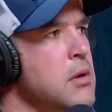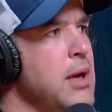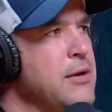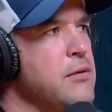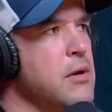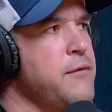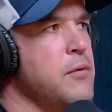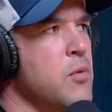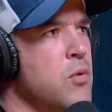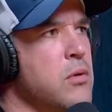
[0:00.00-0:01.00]
I do not feel
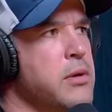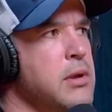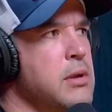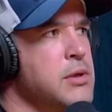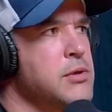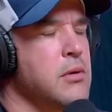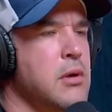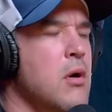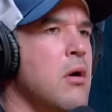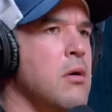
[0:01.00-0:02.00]
morally injured at
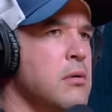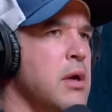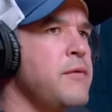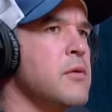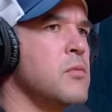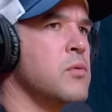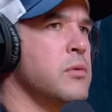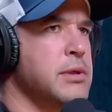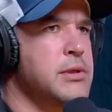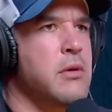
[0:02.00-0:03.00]
all. I feel
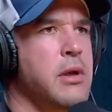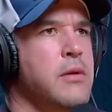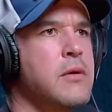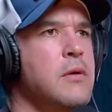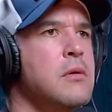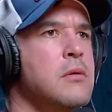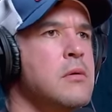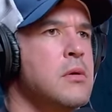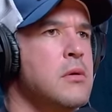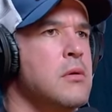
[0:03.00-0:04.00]
morally strengthened.
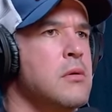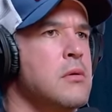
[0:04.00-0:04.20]
Yeah.